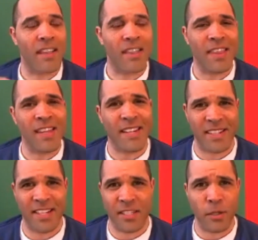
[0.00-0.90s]
I think
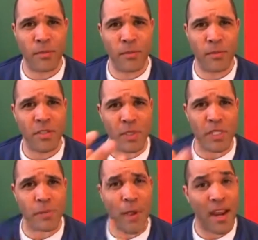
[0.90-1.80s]
in terms of
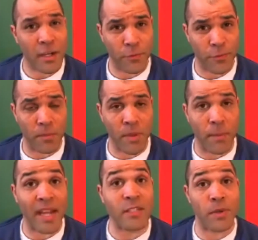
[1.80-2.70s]
respect from the
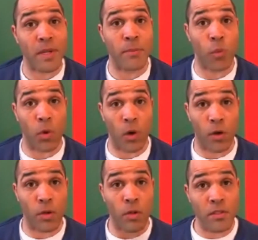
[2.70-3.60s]
mainstream
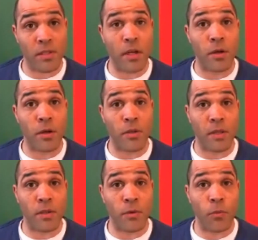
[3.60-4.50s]
world, you know,
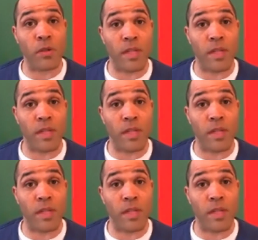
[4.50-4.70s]
the, the